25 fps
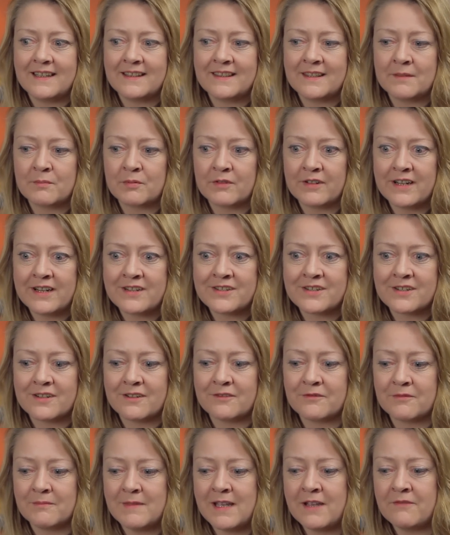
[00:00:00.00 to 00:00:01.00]
The pressure
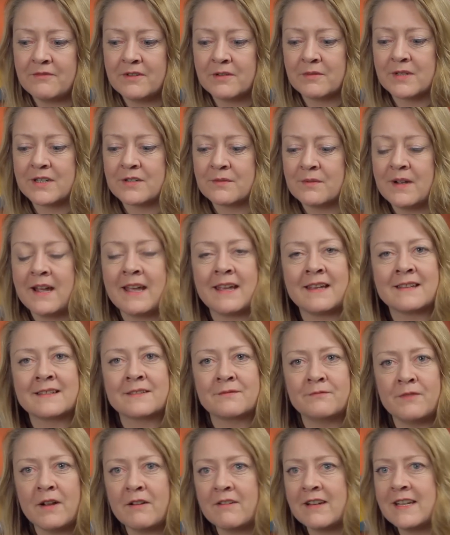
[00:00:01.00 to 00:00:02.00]
from every which way is
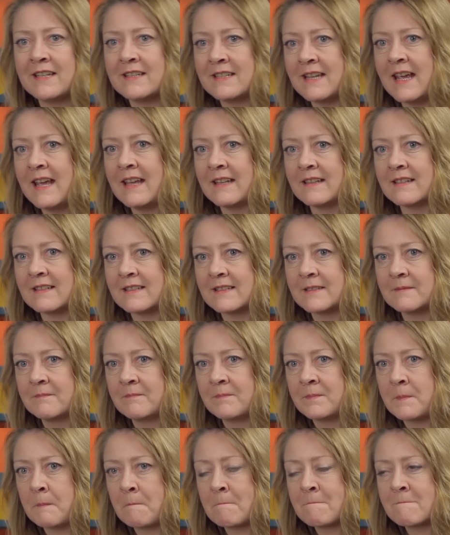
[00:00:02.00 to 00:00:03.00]
very intense.
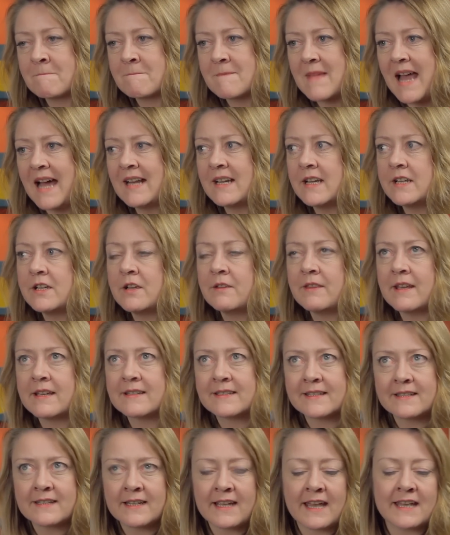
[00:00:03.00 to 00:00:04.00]
And I know
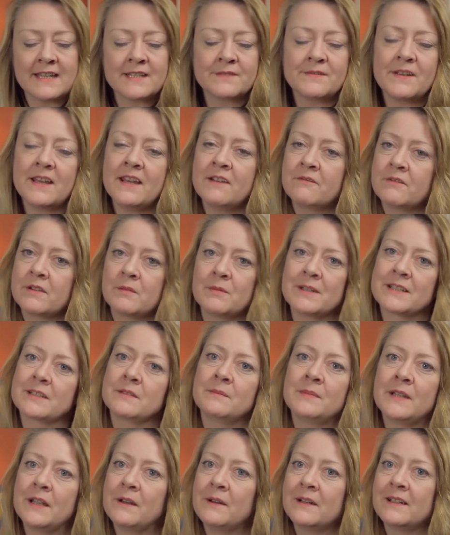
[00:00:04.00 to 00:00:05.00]
that's the case for every
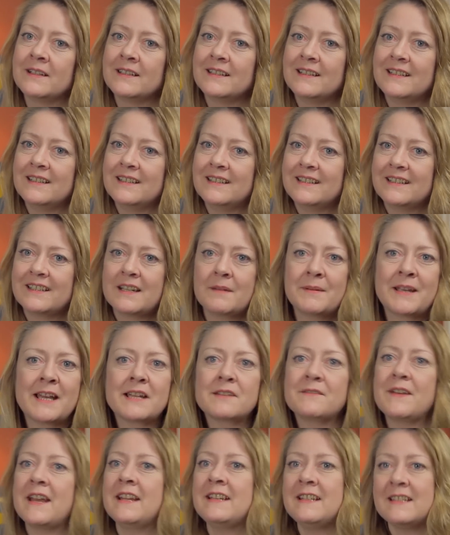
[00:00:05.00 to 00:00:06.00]
whistleblower. Coming
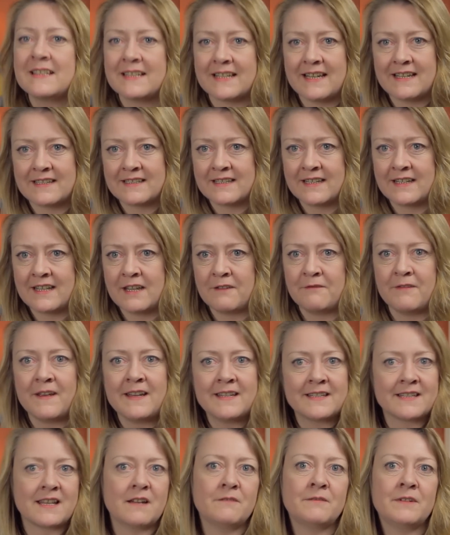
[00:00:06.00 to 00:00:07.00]
out of any sector, they
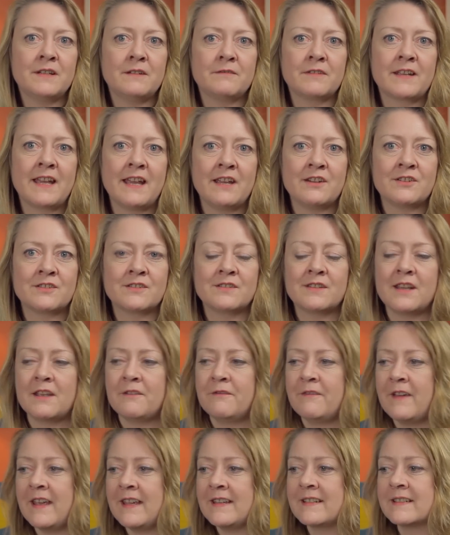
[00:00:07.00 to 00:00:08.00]
face that vilification, they
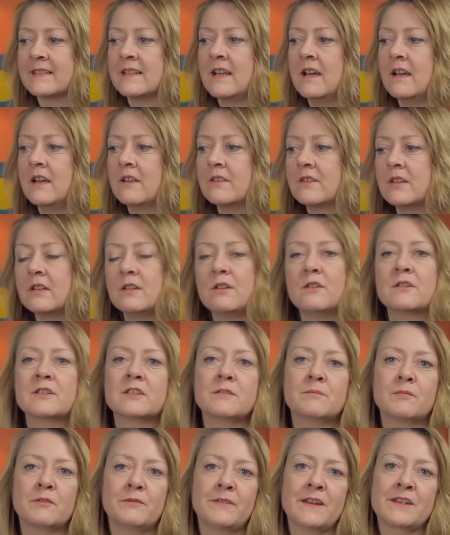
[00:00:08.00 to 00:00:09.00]
face the loss
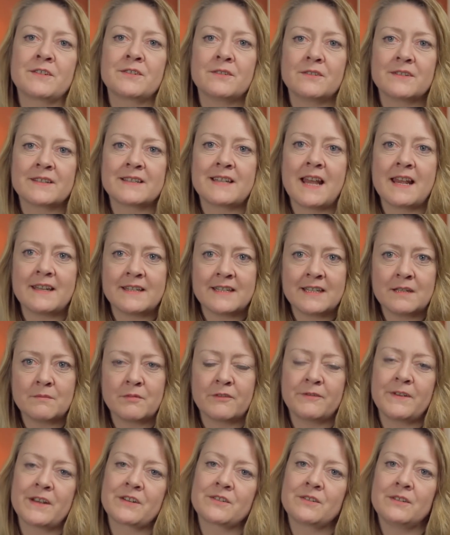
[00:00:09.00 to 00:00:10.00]
of professional standing and
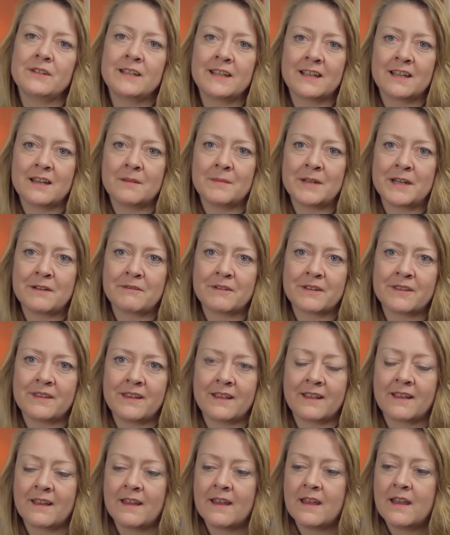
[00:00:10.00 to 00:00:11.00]
professional income and
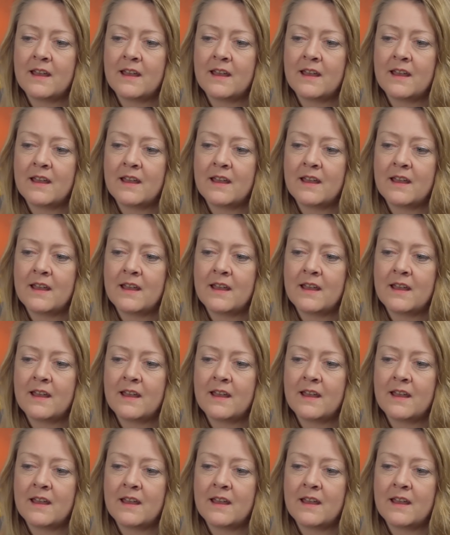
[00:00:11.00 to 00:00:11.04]
everything.